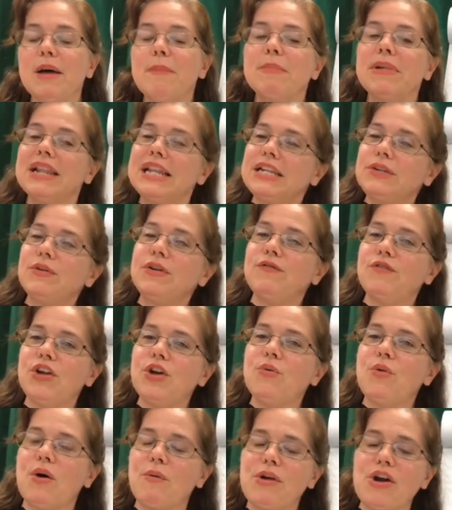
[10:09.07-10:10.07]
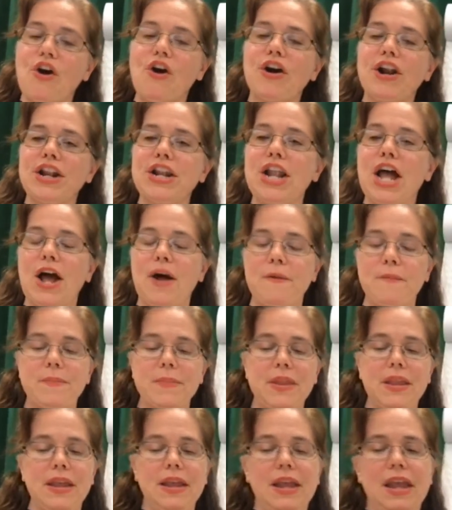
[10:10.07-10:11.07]
But let's review what we already know.
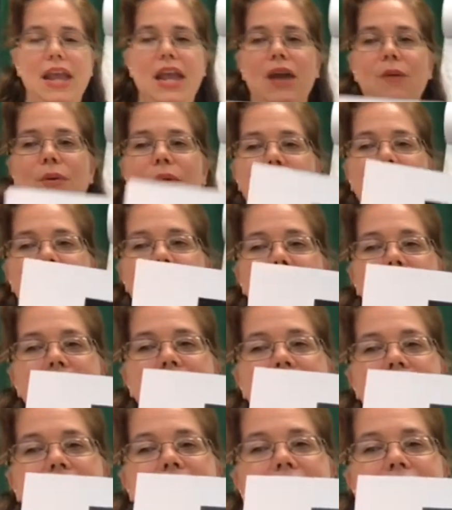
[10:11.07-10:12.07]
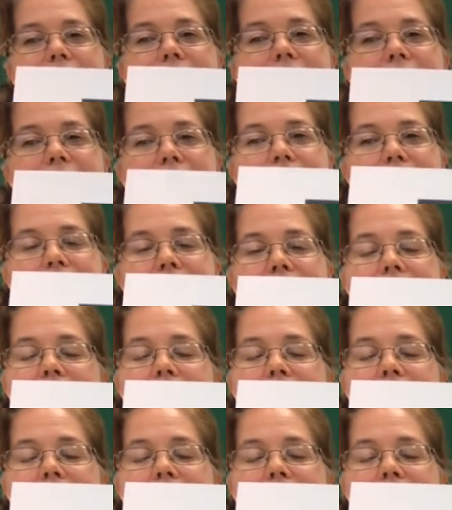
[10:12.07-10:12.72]
And we'll go C,